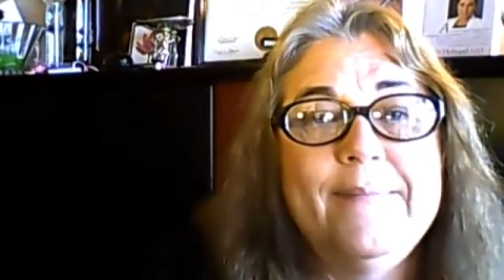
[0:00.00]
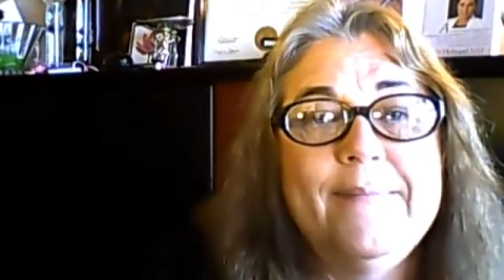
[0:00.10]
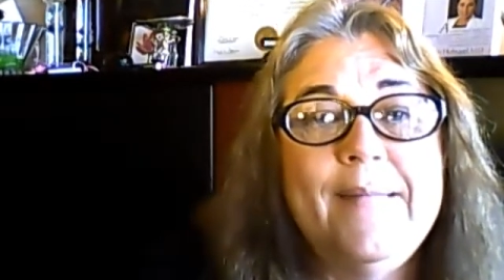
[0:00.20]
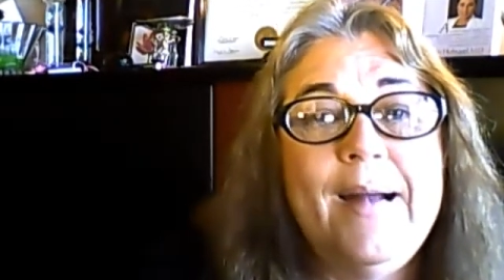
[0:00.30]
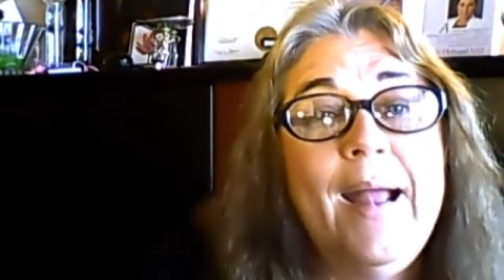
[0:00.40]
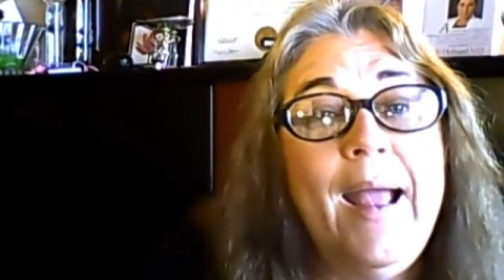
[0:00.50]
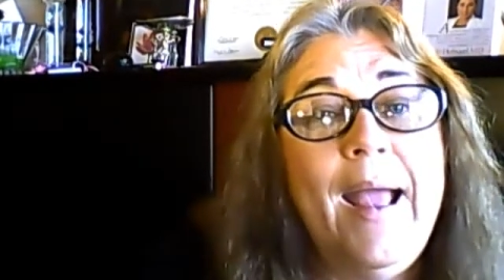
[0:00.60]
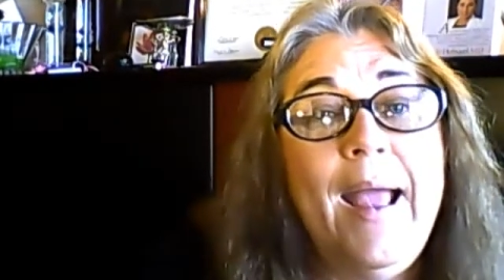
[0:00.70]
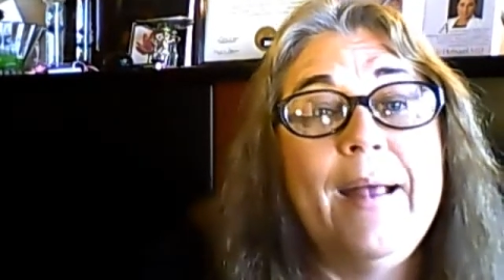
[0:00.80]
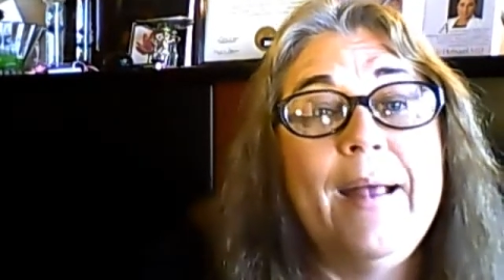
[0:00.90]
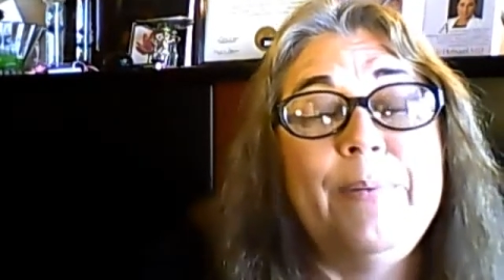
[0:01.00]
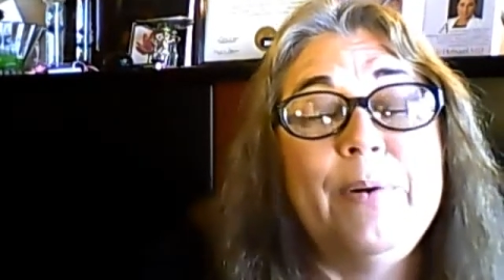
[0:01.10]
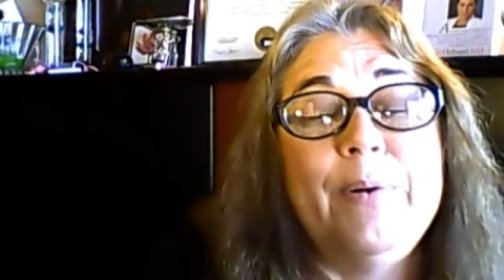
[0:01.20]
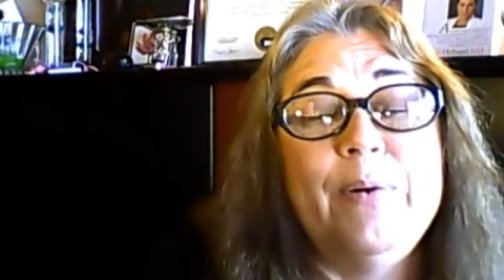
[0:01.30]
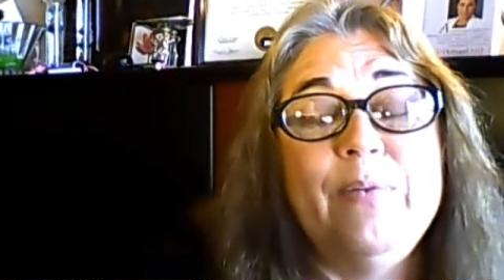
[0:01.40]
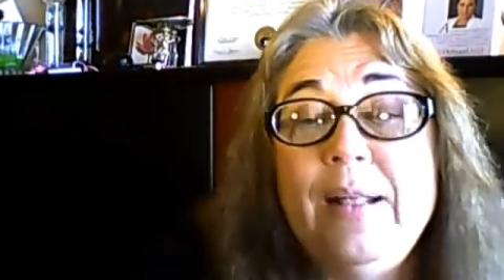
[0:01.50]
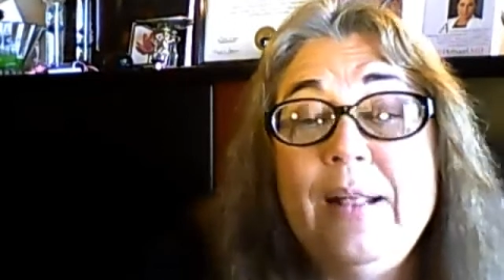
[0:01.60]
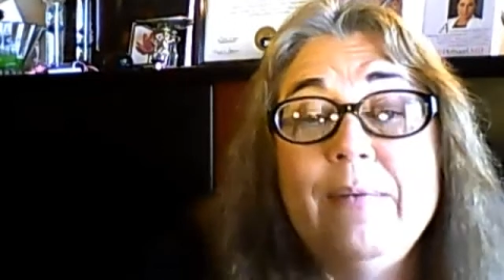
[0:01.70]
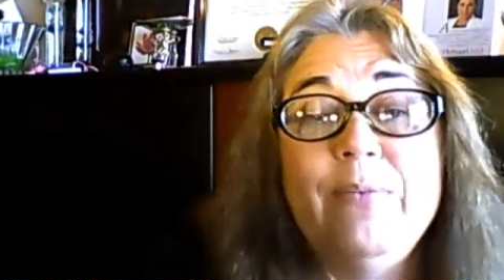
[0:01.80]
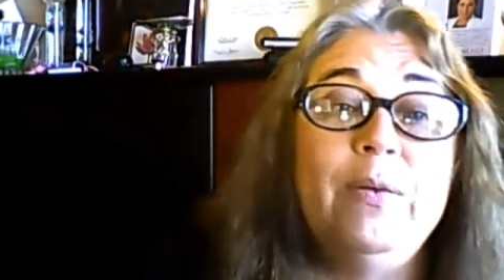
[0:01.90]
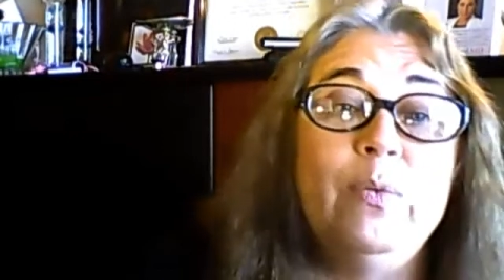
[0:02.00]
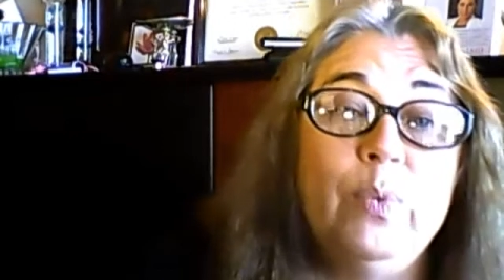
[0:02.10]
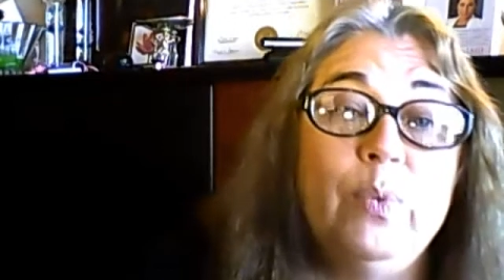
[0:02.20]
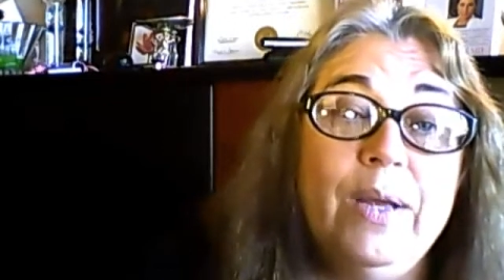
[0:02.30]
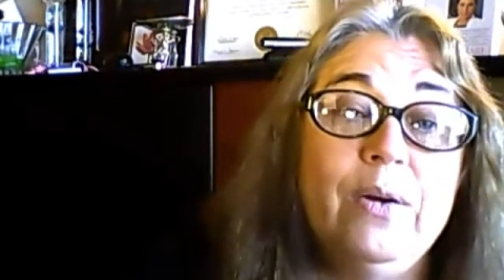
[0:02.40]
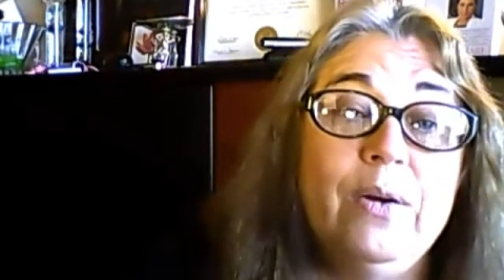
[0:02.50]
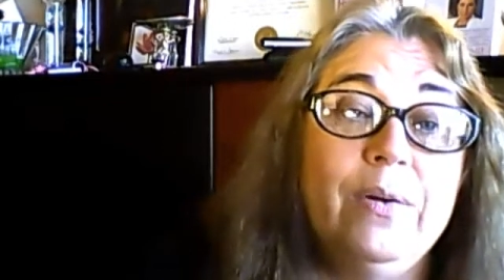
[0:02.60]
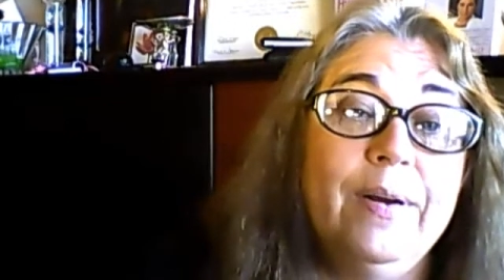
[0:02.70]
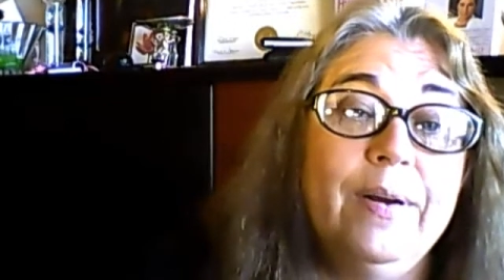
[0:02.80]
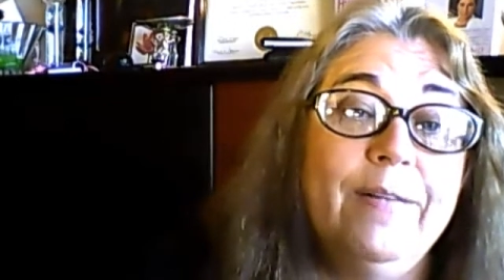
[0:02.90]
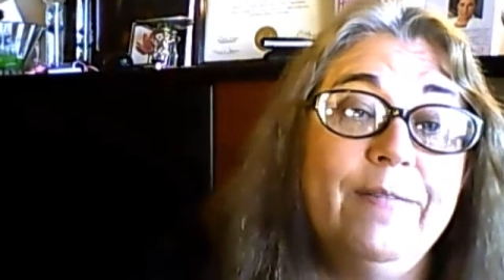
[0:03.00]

And preventing them from having recurrent infections?